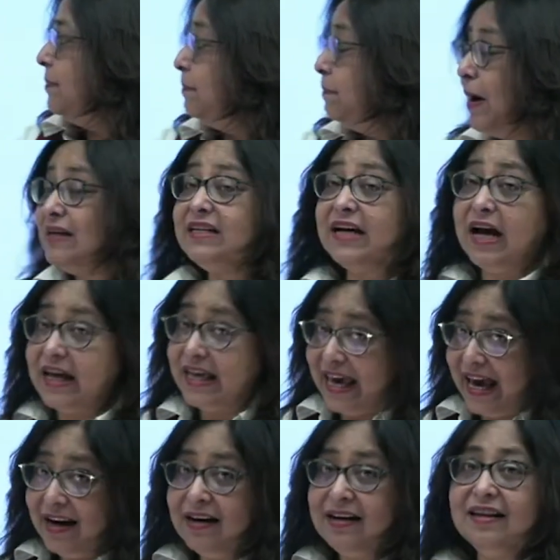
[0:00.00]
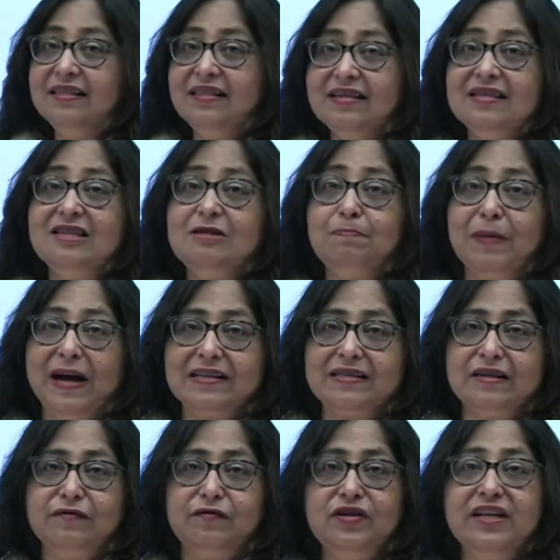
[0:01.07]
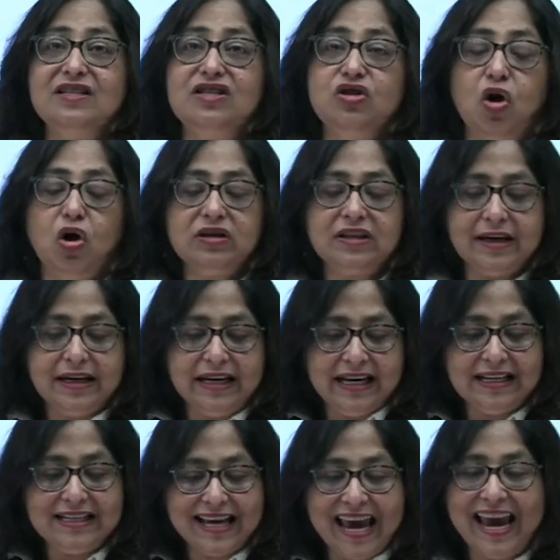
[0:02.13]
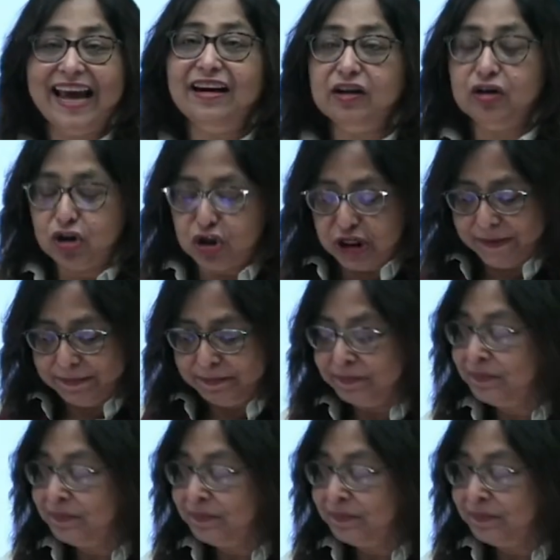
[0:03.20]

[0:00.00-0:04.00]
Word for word: but again this is passive, does not need energy.